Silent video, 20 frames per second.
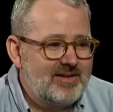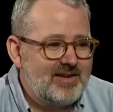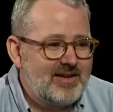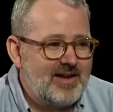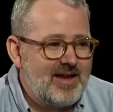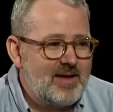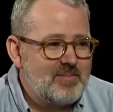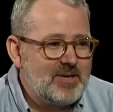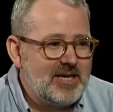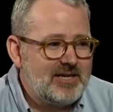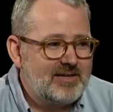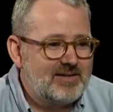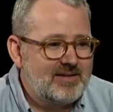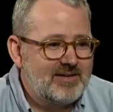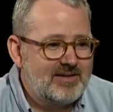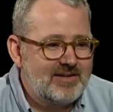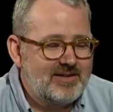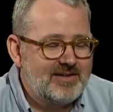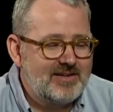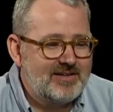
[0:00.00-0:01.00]
I mean,
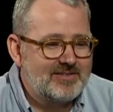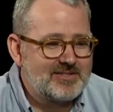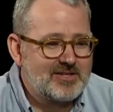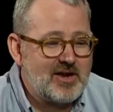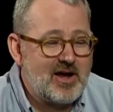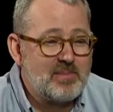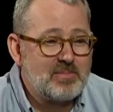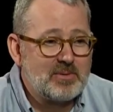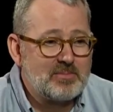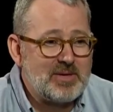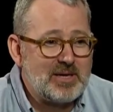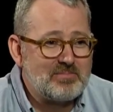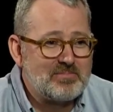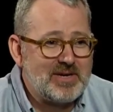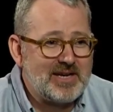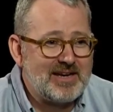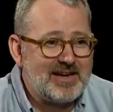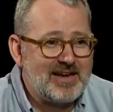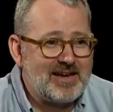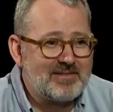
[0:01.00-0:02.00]
it's a compliment,
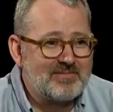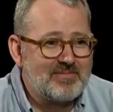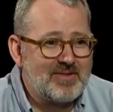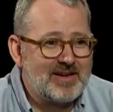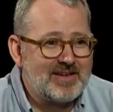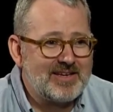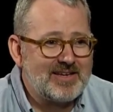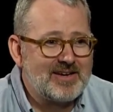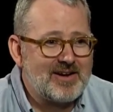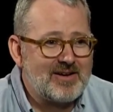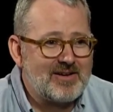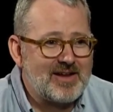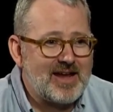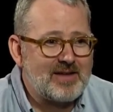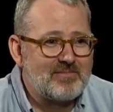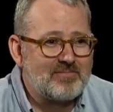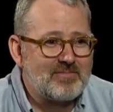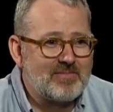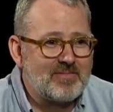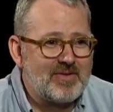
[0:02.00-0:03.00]
but I, you know, I
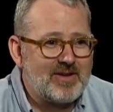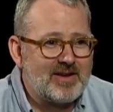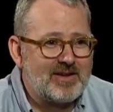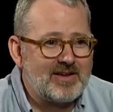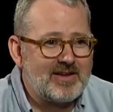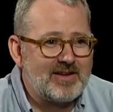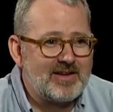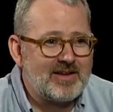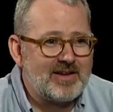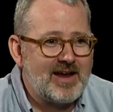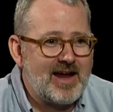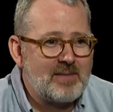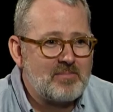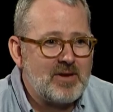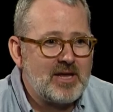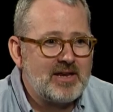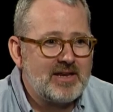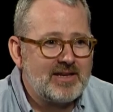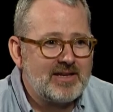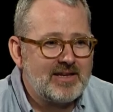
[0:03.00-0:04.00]
I'm
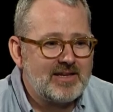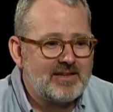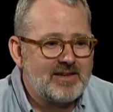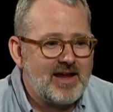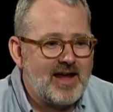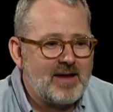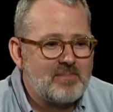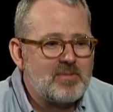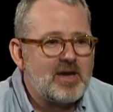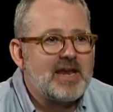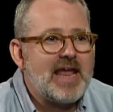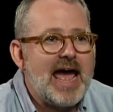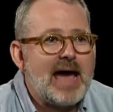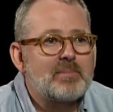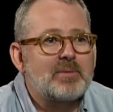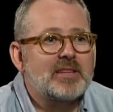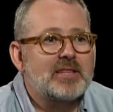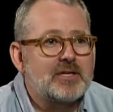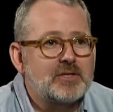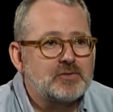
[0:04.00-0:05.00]
un, I'm
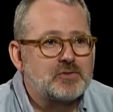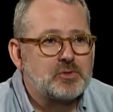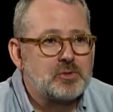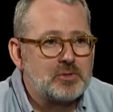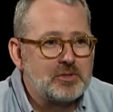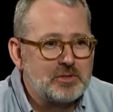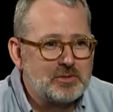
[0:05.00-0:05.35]
unhappy that it's true.